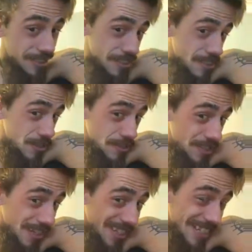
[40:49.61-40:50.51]
this dude's
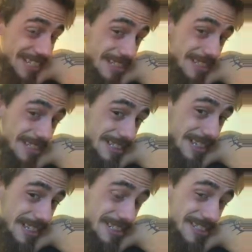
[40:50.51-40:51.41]
talking again.
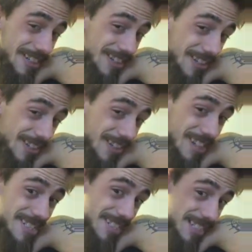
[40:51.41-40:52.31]
He's talking
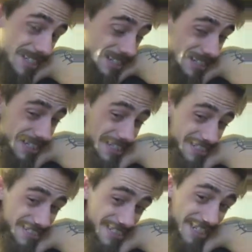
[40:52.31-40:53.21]
crazy. He needs
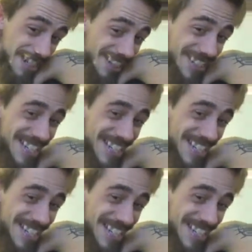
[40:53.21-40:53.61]
to stop.